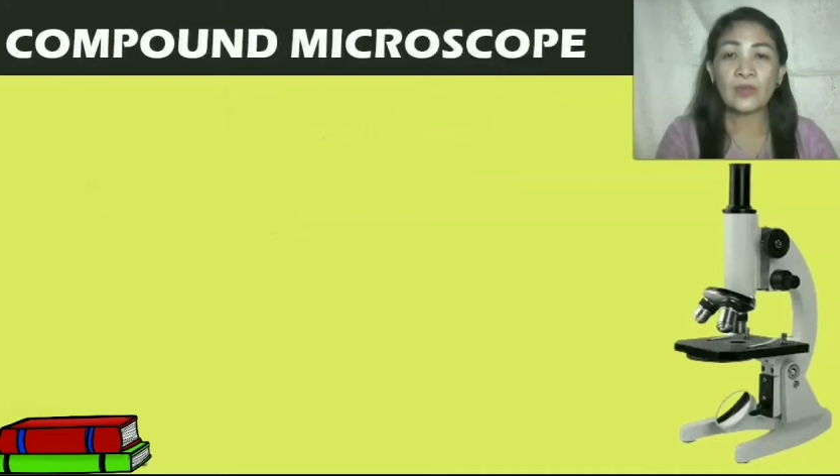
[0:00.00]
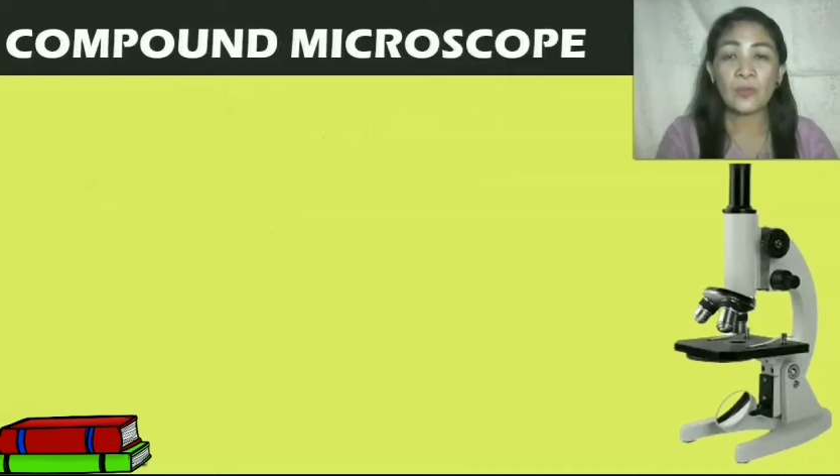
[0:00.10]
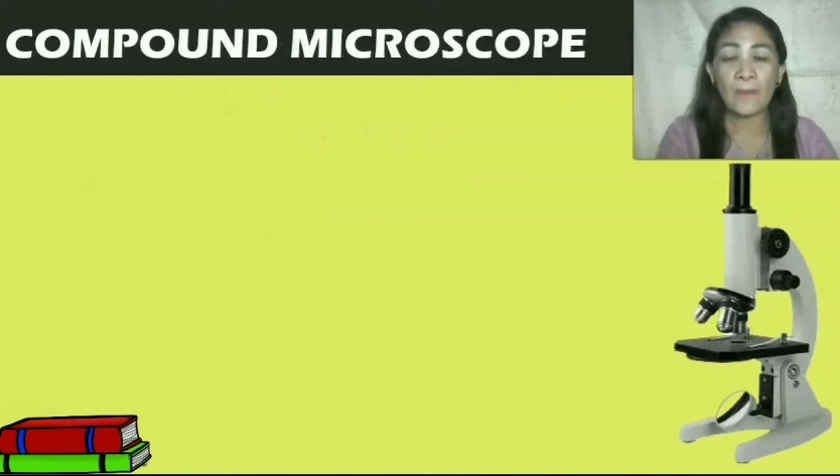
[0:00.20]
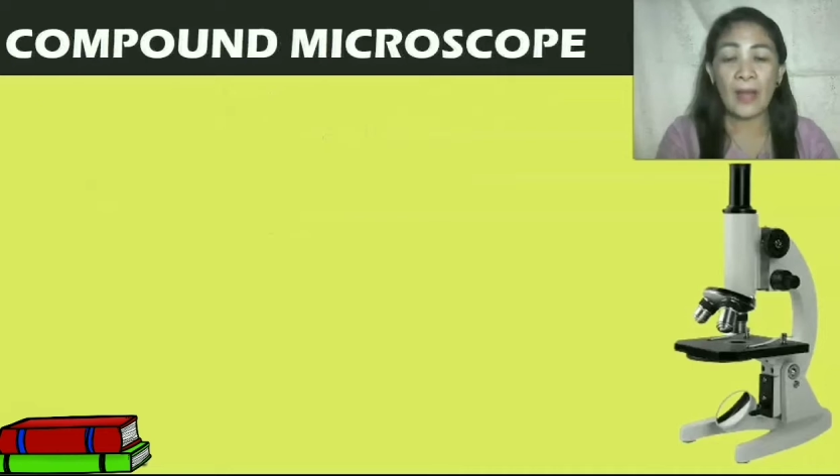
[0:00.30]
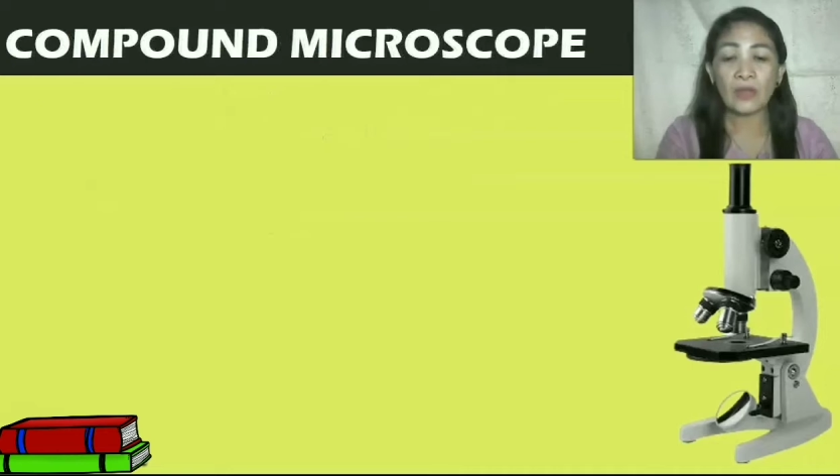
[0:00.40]
a
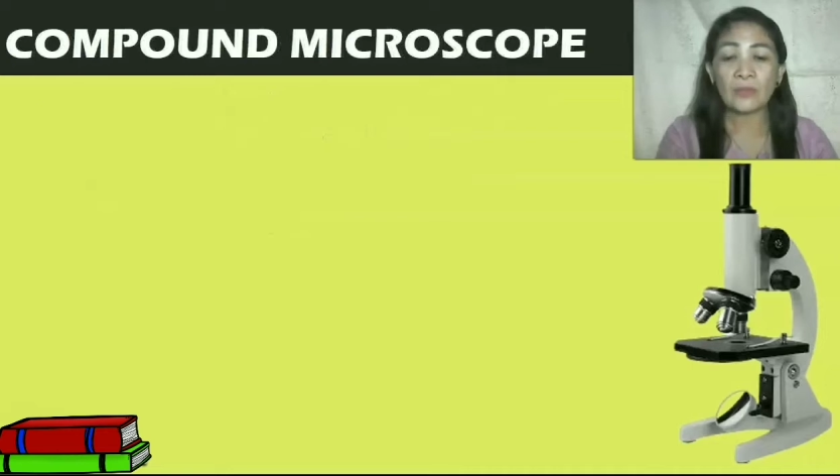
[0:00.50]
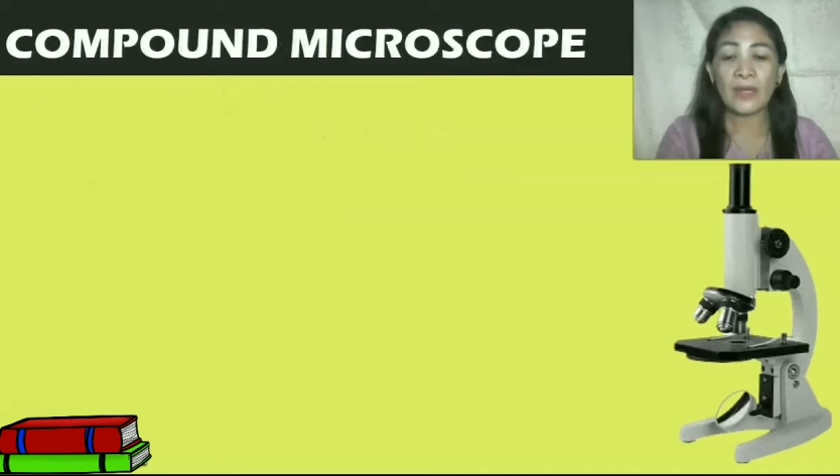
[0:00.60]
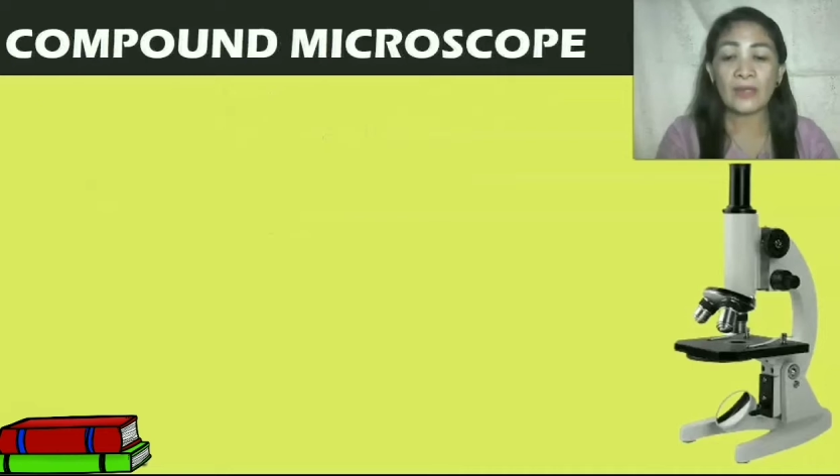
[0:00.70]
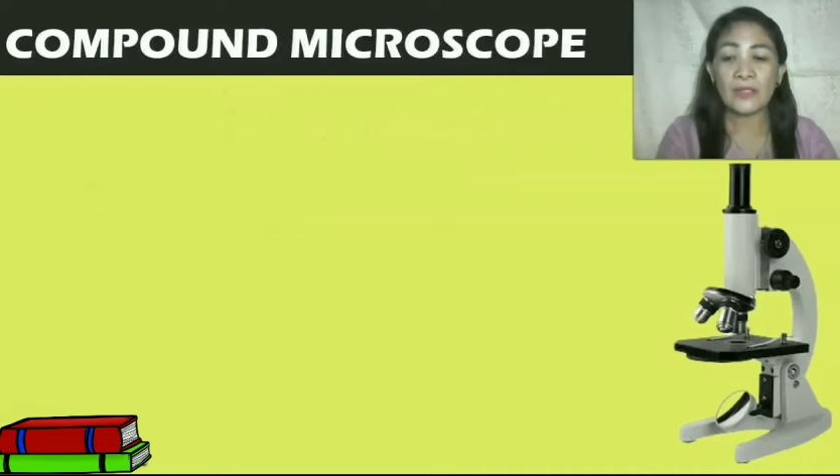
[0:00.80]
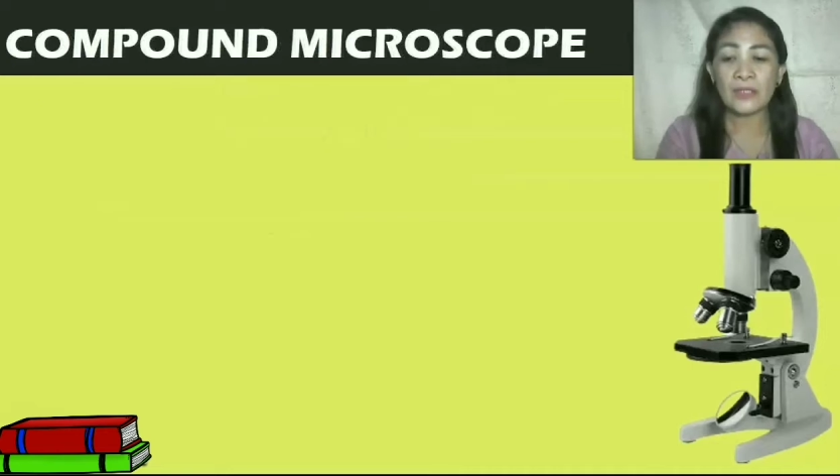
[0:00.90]
compound
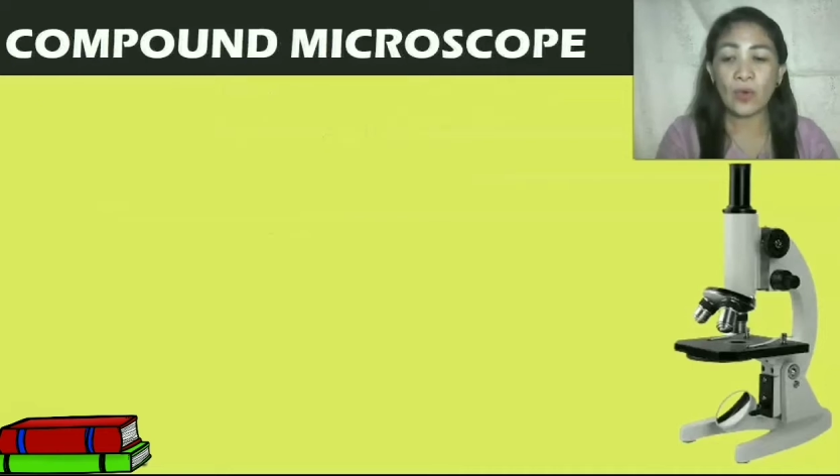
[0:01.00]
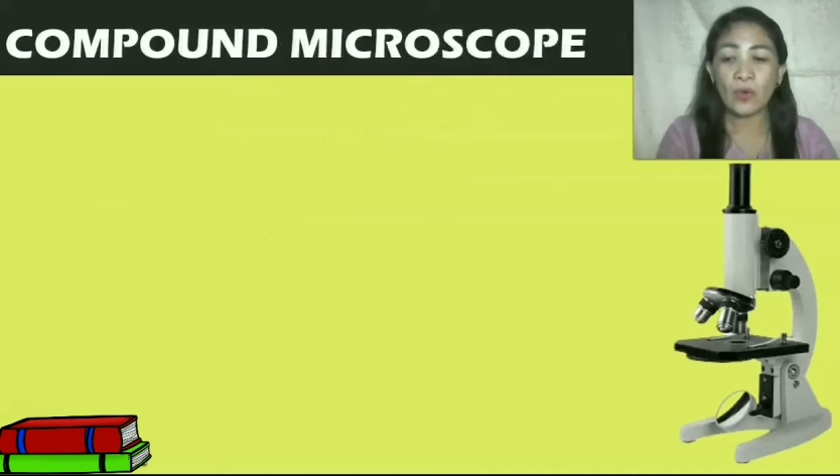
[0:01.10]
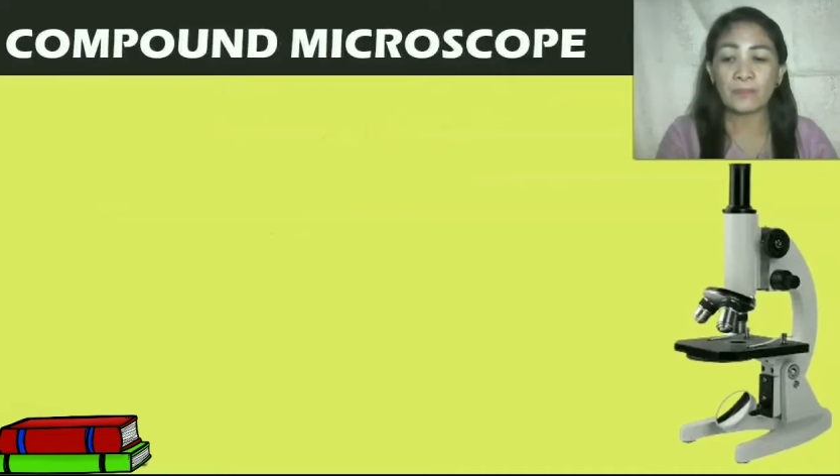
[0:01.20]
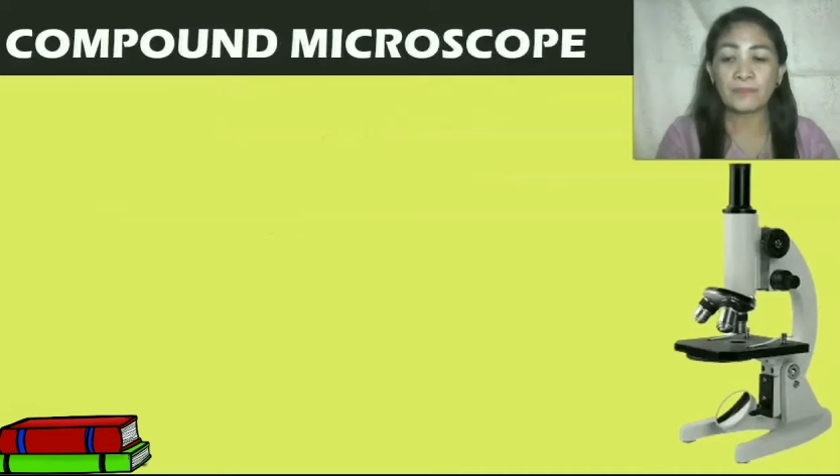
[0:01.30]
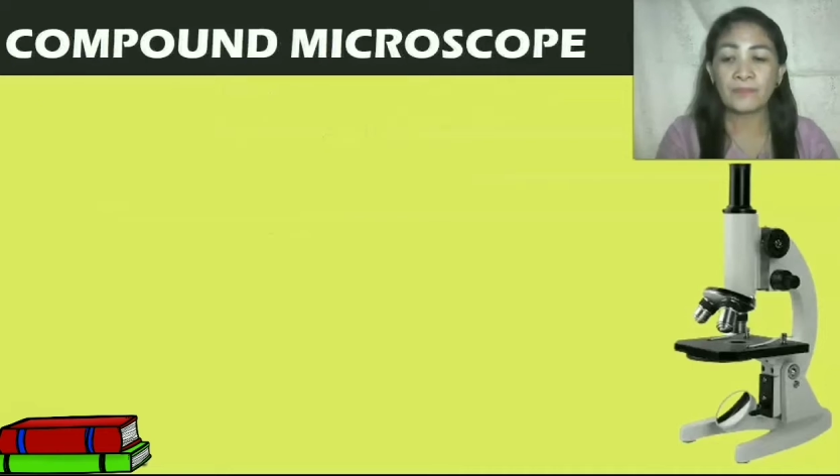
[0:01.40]
microscope?